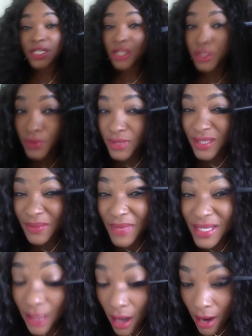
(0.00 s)
you use the
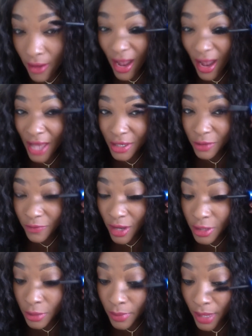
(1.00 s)
mascara and you
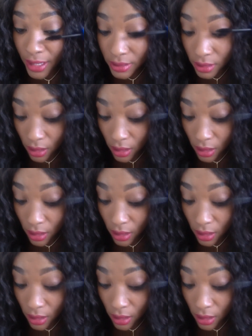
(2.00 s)
volumize